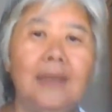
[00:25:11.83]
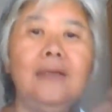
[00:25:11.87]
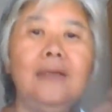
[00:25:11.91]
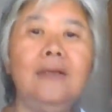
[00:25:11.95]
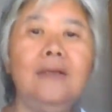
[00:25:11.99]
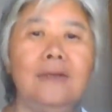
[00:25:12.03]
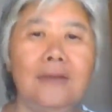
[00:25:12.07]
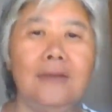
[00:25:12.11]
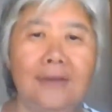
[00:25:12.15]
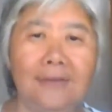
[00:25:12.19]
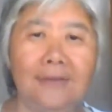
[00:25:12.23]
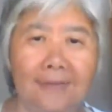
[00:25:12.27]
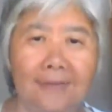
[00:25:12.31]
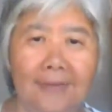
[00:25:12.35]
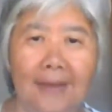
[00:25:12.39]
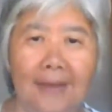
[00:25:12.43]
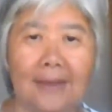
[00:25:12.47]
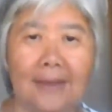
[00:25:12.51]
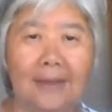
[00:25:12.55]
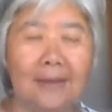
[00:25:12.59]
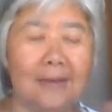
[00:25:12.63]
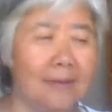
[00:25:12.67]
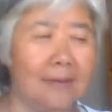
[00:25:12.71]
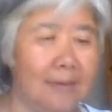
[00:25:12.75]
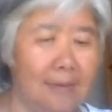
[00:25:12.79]
halo
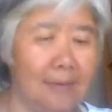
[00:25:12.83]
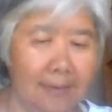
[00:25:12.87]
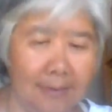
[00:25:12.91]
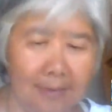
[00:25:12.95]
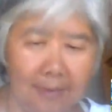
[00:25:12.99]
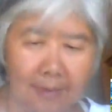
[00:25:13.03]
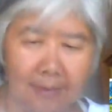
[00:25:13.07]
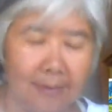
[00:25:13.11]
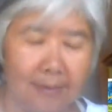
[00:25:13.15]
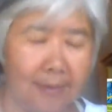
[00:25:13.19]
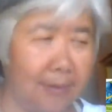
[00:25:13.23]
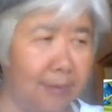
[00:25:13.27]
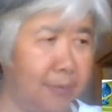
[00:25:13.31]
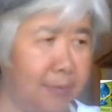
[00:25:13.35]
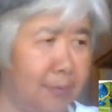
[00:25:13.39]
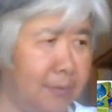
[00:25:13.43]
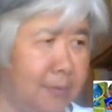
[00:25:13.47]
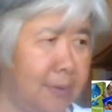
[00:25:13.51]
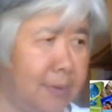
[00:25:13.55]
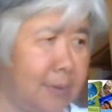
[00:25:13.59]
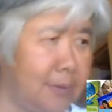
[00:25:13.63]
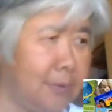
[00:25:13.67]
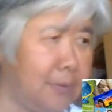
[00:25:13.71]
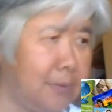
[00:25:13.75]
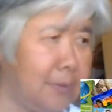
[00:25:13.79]
effect,
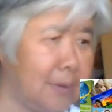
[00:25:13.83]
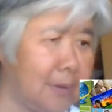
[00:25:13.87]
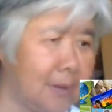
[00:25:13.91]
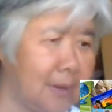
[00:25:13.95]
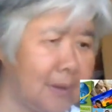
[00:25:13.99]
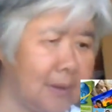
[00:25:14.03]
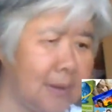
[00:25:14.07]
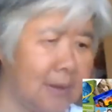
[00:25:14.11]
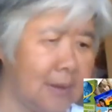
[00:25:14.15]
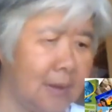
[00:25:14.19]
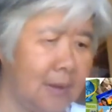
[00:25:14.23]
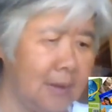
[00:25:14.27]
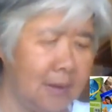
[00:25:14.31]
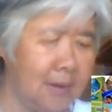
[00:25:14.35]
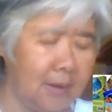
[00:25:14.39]
which was